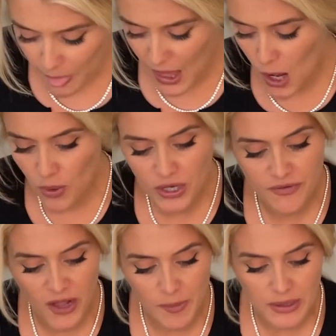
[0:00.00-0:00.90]
I want to
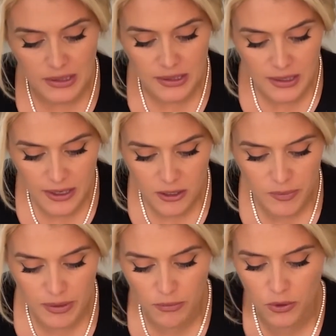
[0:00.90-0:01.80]
develop a little
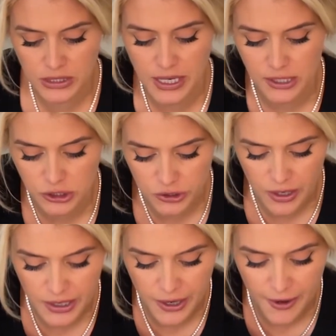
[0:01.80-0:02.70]
bit more texture
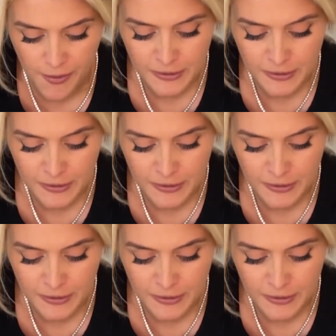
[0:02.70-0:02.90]
on here.